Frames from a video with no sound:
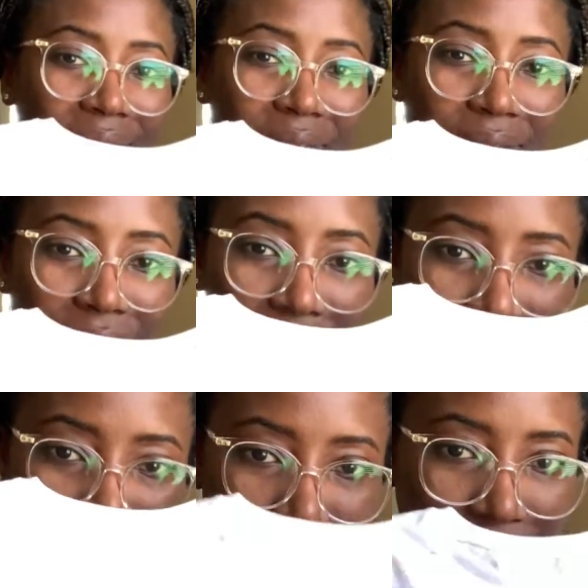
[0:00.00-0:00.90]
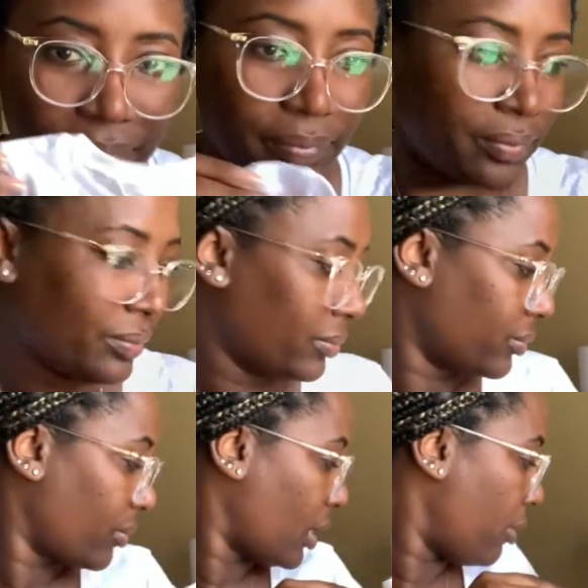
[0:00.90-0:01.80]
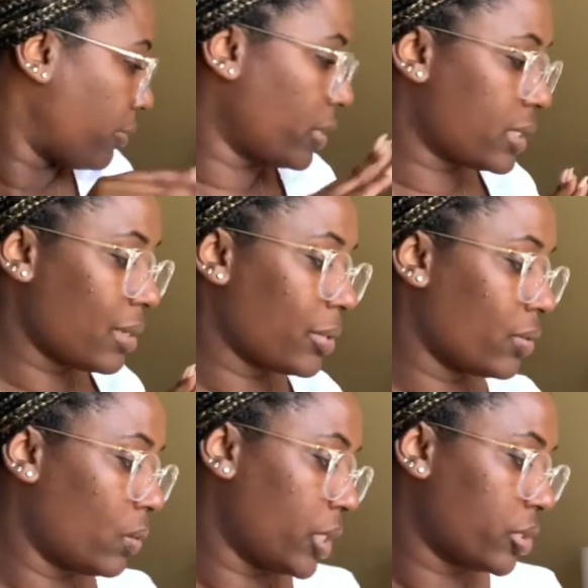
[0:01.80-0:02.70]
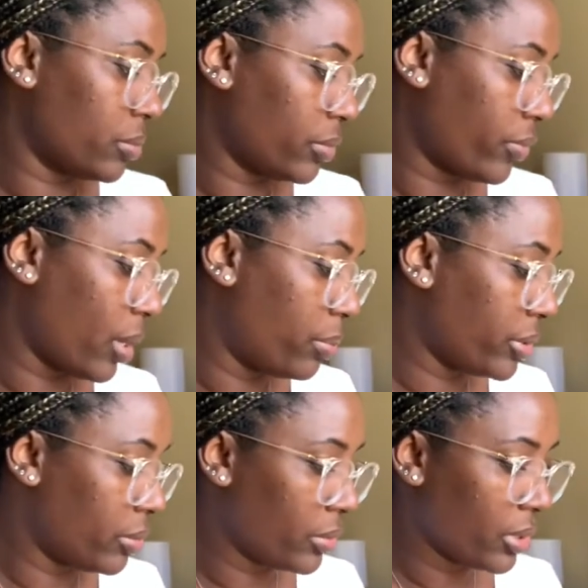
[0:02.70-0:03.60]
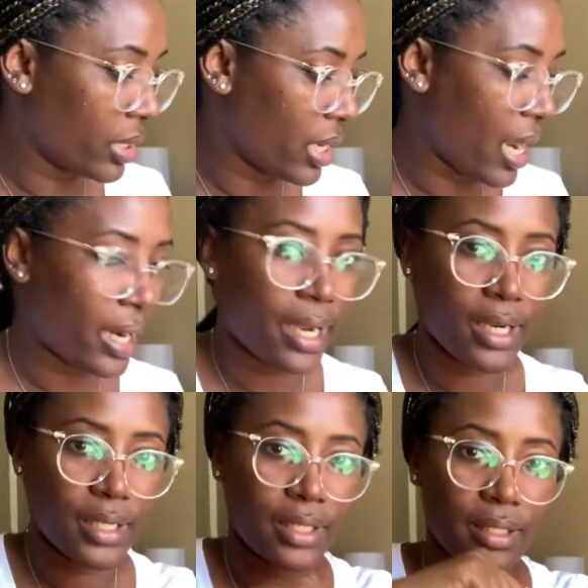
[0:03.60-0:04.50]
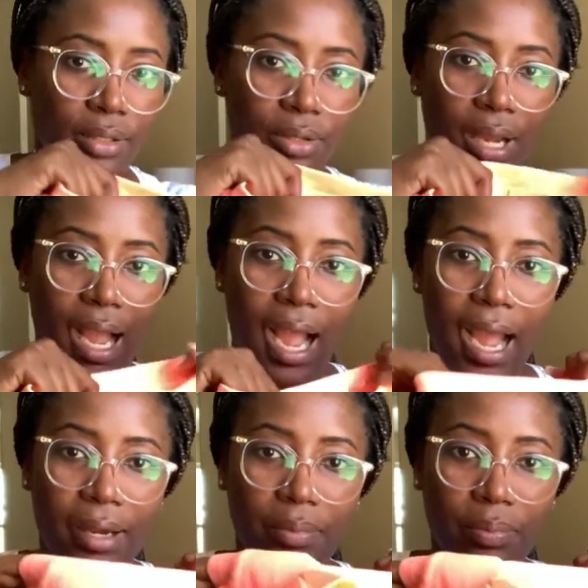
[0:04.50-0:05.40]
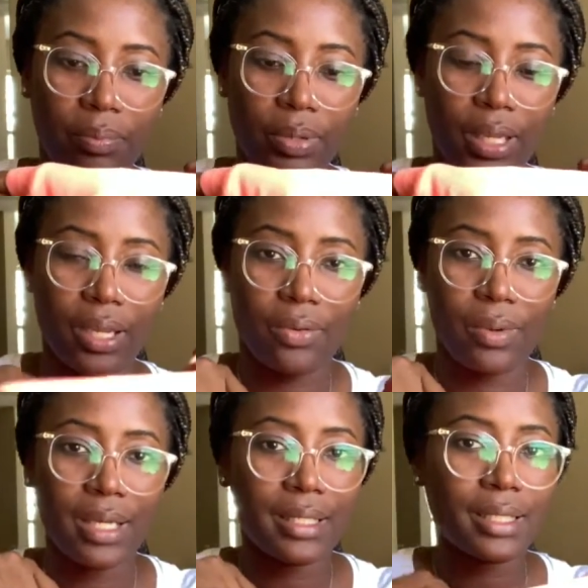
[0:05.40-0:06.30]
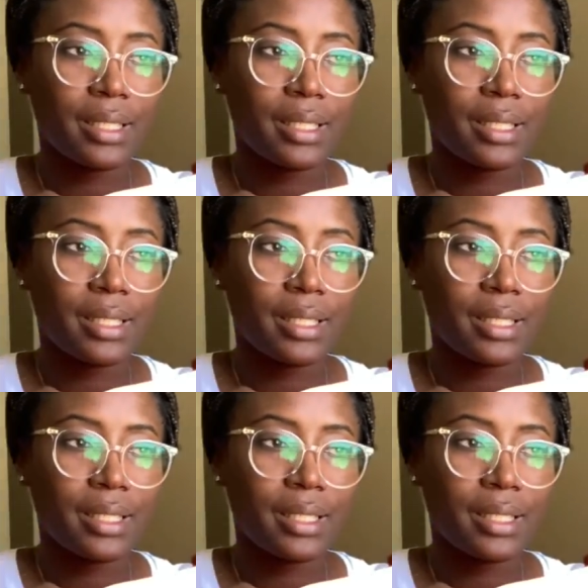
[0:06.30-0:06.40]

So cute. Of course, I'm gonna wash them before I put them on her. I got her this little hot pink. What?